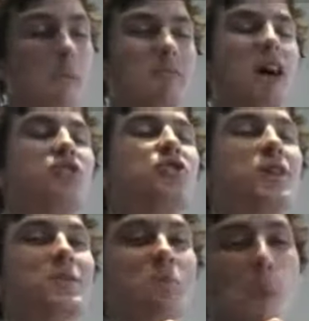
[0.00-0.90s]

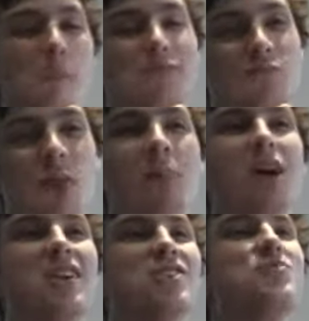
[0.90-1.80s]
Actually,
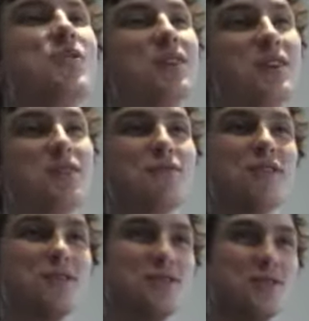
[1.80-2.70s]
mine is more
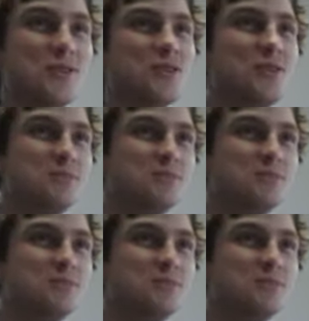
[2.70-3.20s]
eco-friendly than yours.